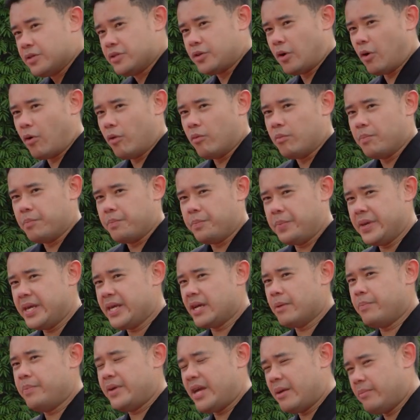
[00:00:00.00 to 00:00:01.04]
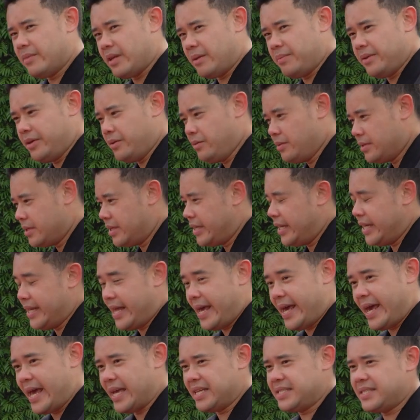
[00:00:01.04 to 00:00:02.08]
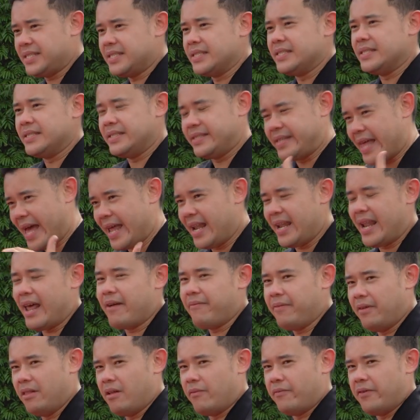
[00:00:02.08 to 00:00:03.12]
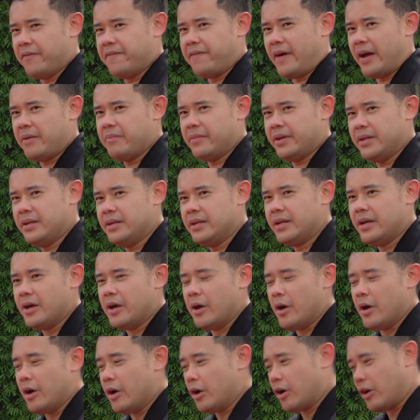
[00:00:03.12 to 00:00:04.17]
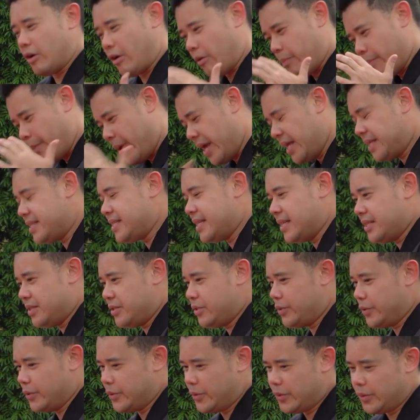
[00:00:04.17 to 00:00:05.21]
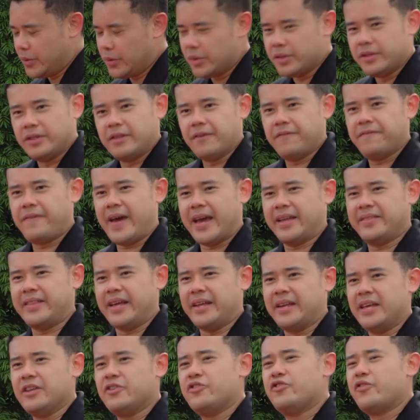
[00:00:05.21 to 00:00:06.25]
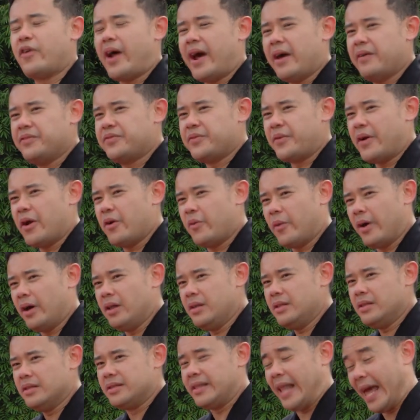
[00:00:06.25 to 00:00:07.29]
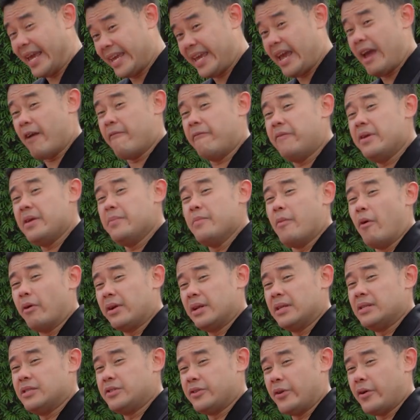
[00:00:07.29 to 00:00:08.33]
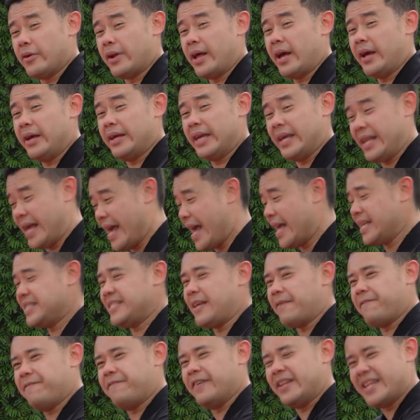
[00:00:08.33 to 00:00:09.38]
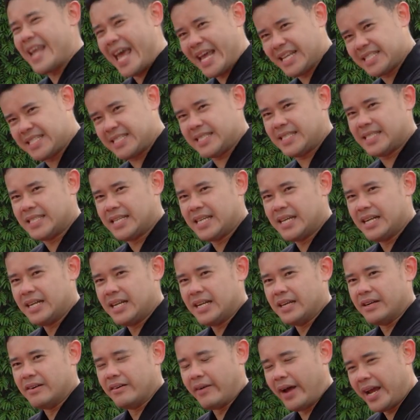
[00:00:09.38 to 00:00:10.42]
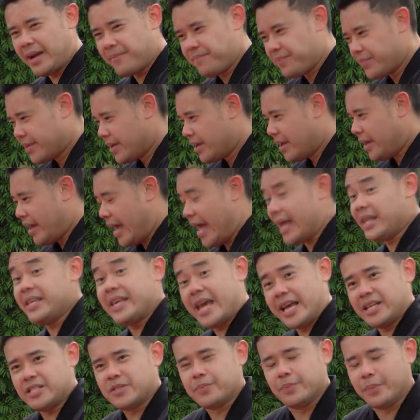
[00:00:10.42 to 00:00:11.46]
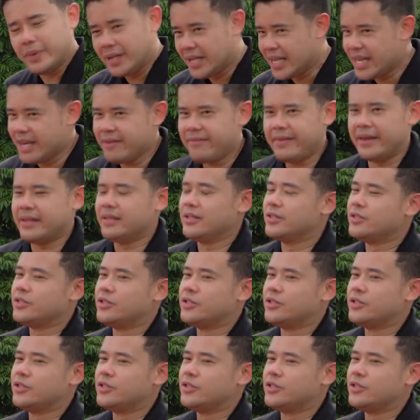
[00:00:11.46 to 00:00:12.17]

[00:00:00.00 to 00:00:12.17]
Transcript: so being a BMW, it has that level of refinement, mates it to the fact that it drives very well. Like every modern Toyota, it has that finesse, right? And yes, believe it,